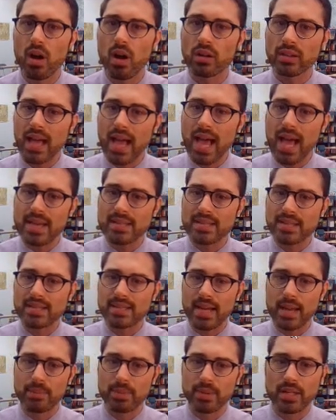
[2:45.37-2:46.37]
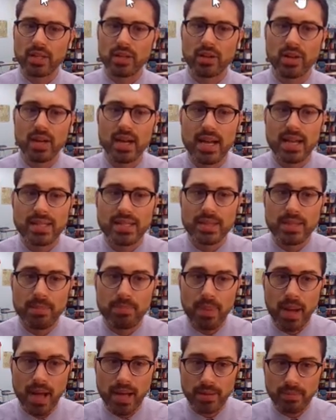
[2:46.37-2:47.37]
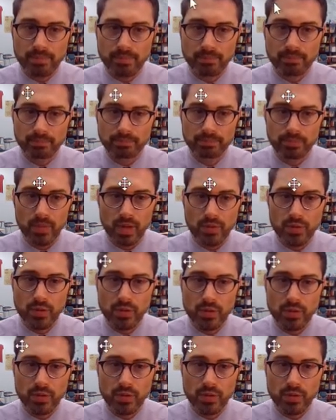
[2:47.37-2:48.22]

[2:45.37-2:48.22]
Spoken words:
Our last example here is at the bottom of the